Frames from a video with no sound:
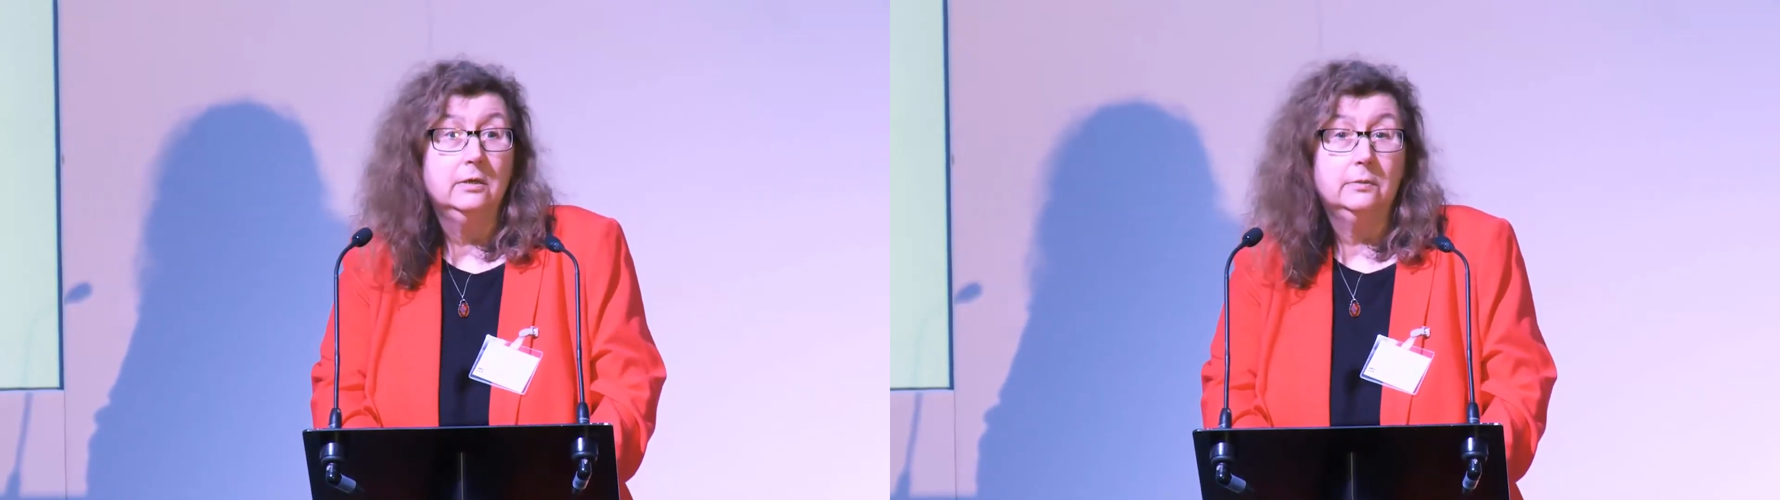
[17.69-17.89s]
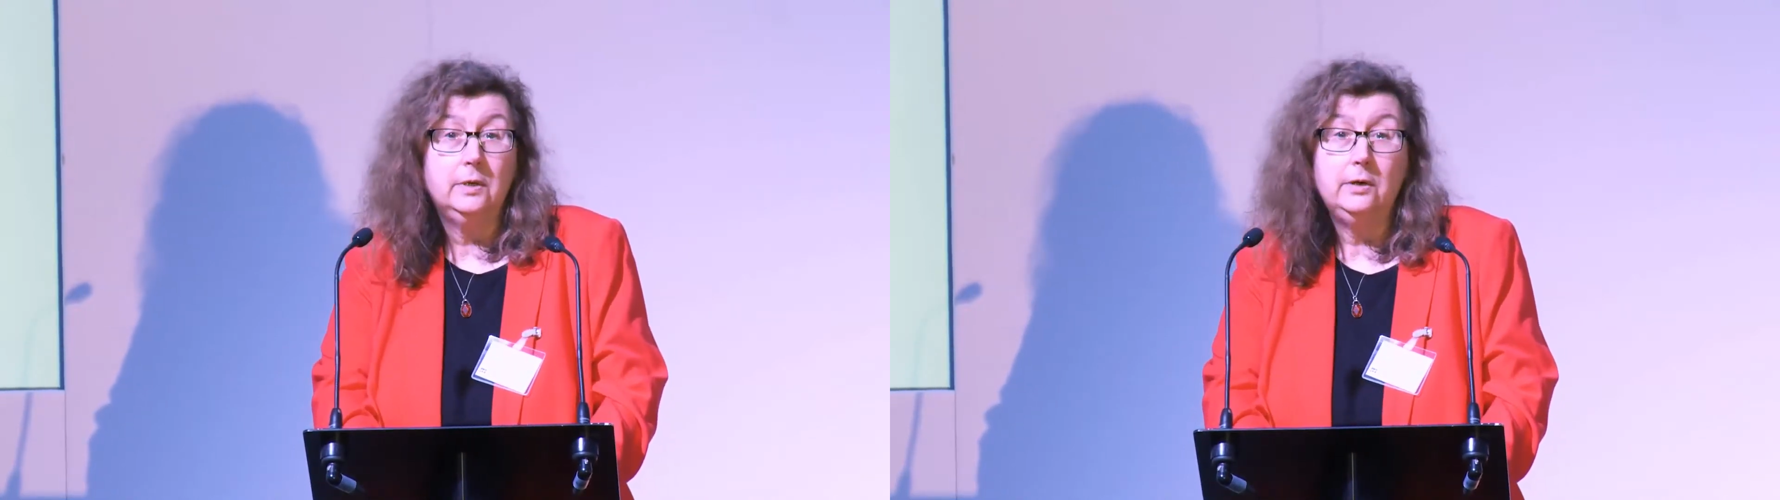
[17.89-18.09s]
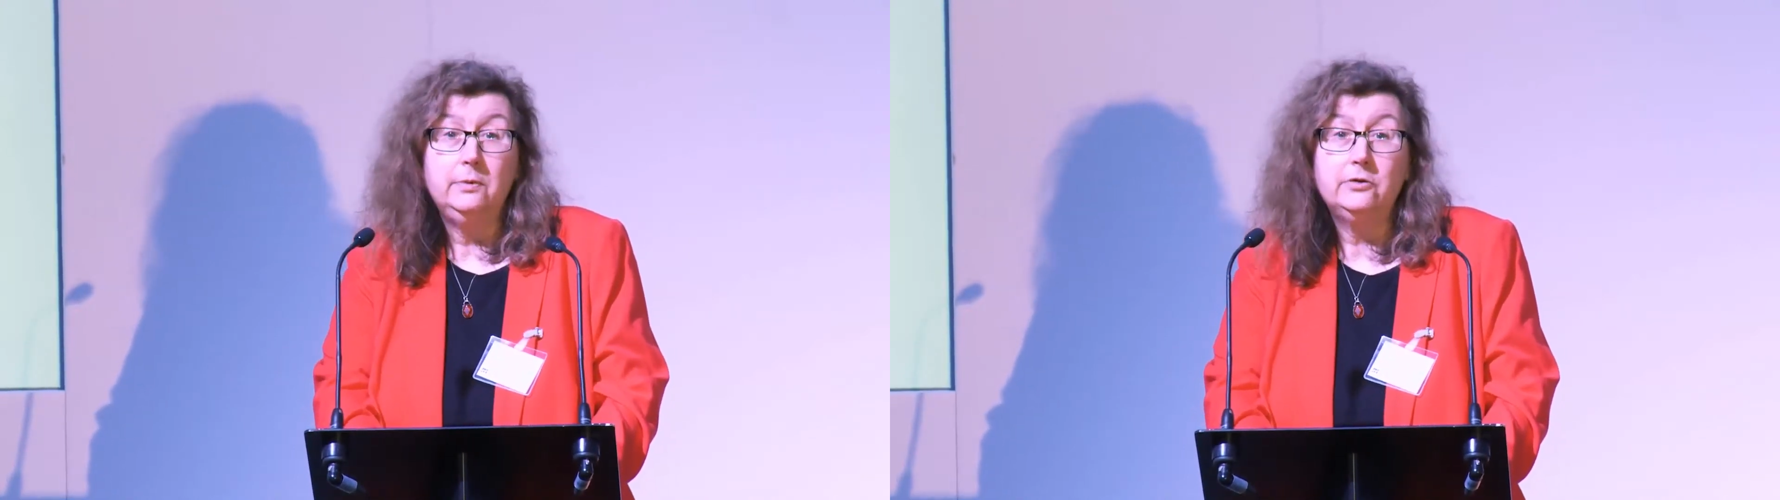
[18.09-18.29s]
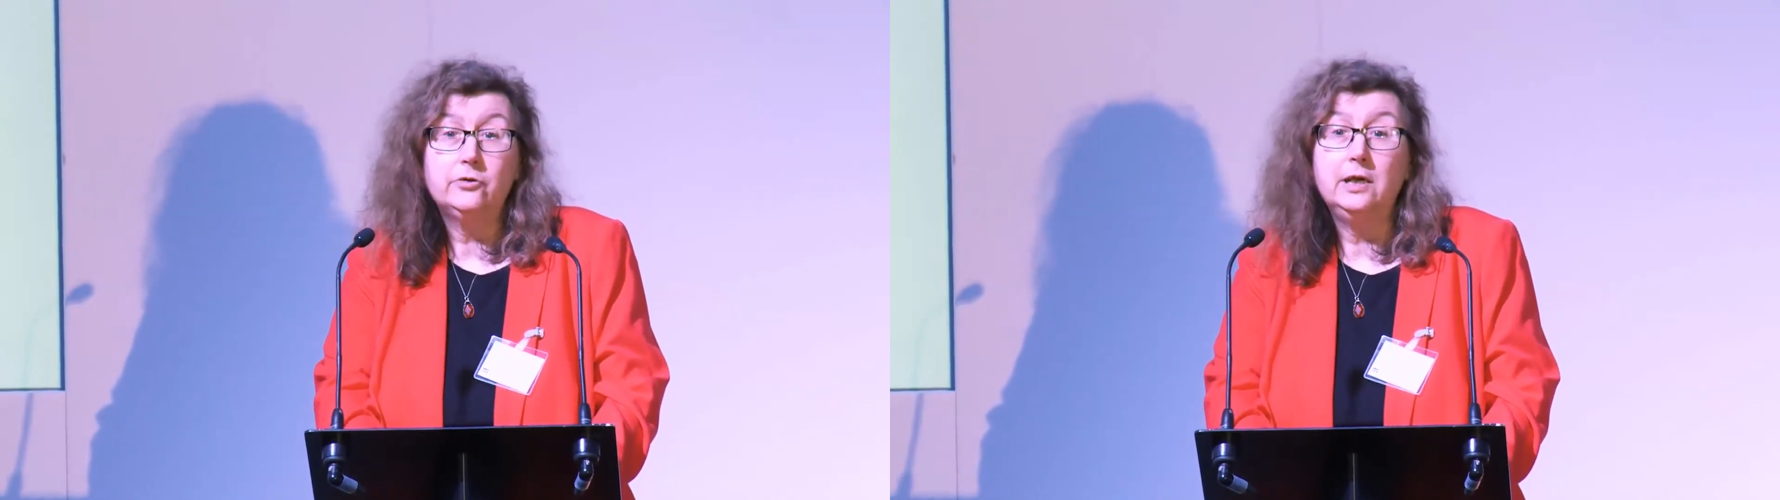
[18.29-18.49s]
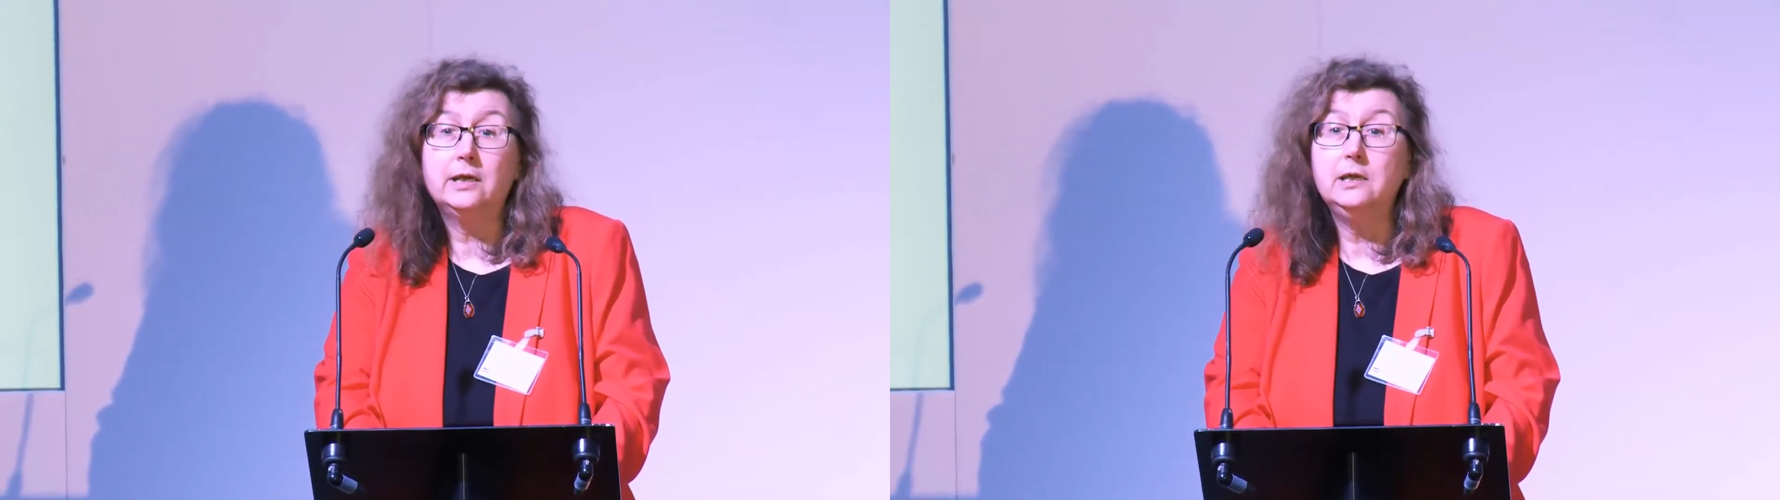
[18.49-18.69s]
where we
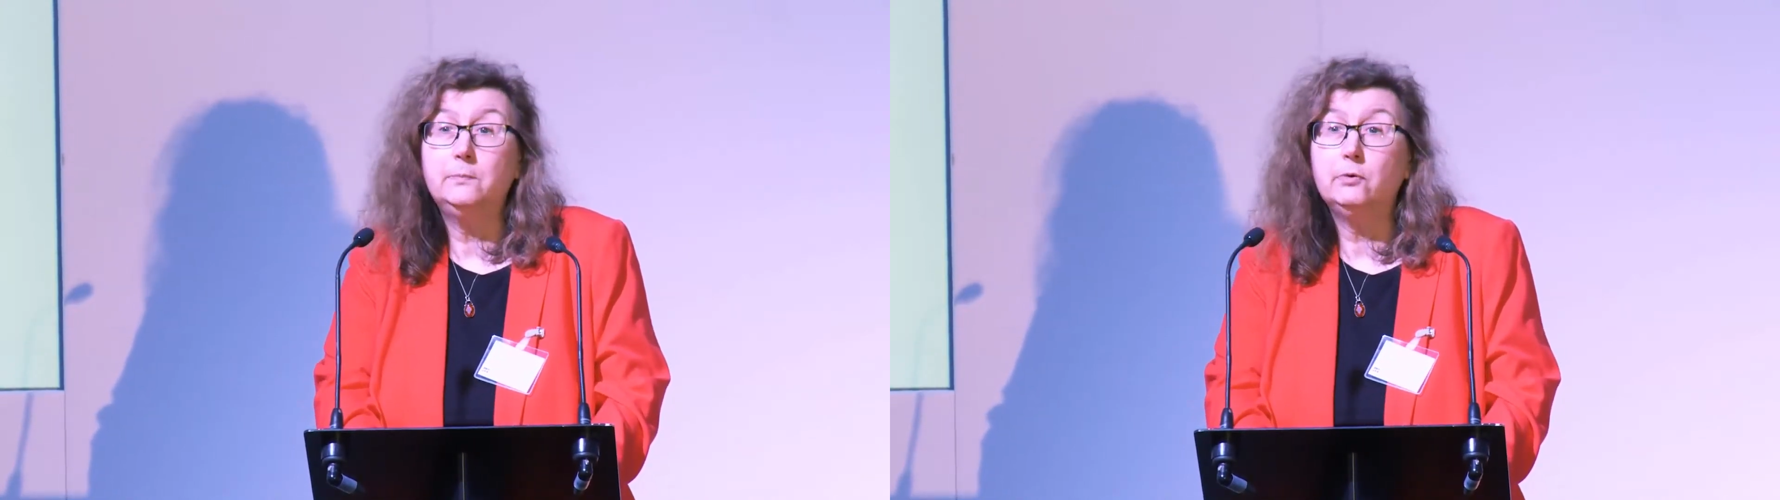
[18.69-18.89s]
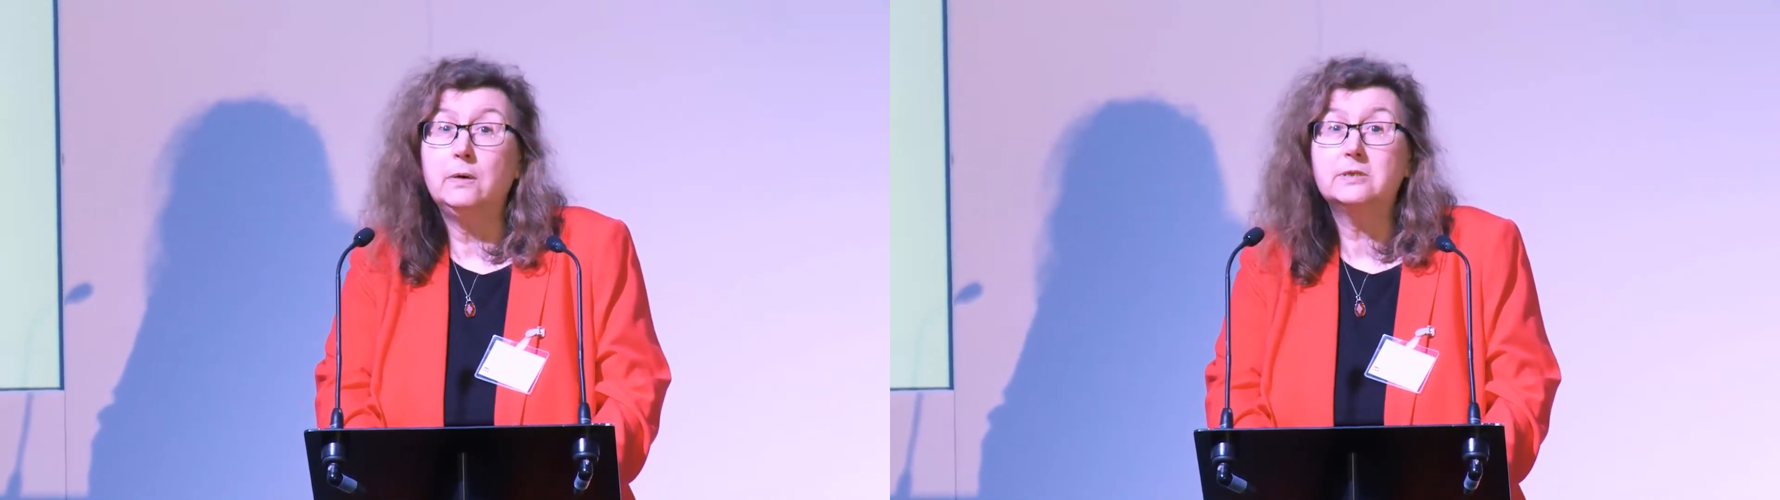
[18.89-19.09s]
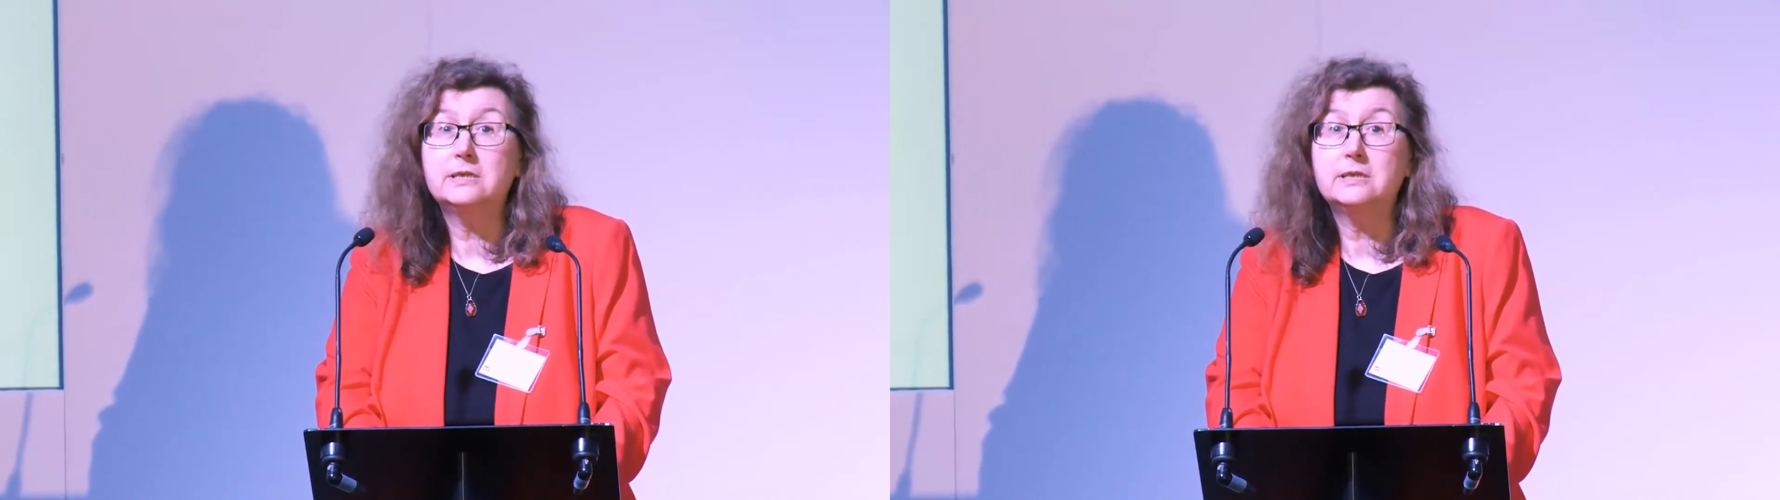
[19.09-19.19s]
try and keep you up to